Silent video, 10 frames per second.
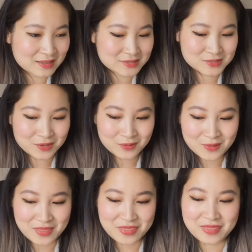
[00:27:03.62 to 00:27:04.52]

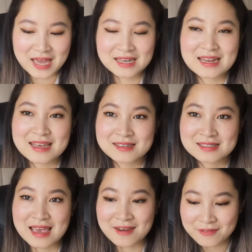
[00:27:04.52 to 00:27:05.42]
So that
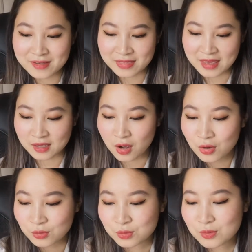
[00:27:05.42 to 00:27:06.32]
is everything.
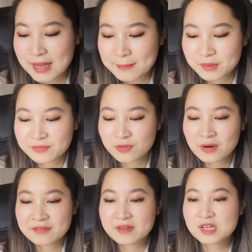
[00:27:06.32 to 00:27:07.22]
Oh, and before
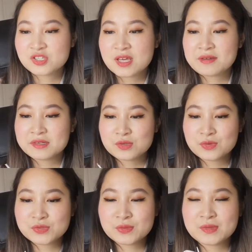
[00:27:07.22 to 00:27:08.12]
I finish, there is
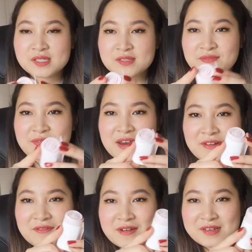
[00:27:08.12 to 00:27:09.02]
also this
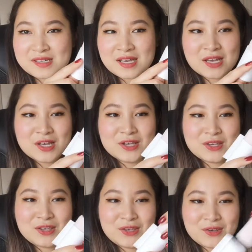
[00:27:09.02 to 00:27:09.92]
very, very
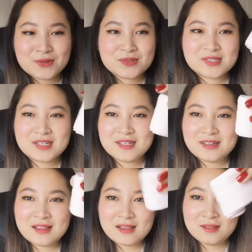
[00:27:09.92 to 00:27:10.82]
cute
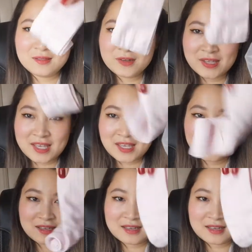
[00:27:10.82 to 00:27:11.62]
looking